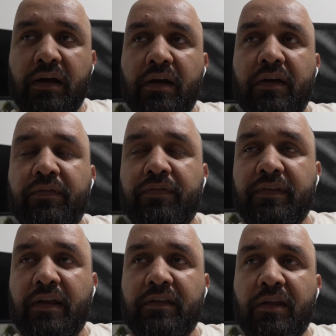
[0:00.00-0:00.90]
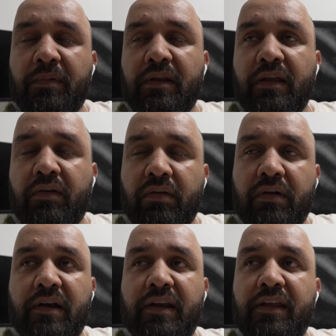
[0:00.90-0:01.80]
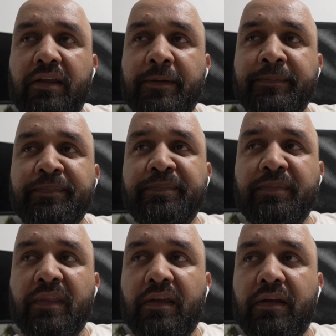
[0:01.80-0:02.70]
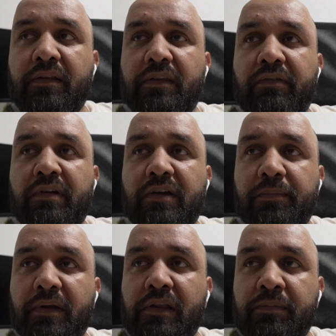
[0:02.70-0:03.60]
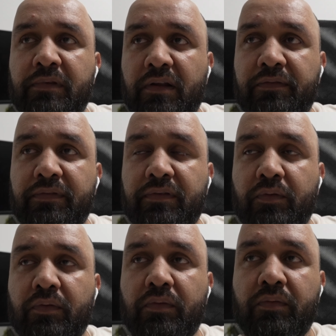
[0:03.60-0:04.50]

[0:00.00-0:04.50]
I've sent them a link already. They will edit by themselves. So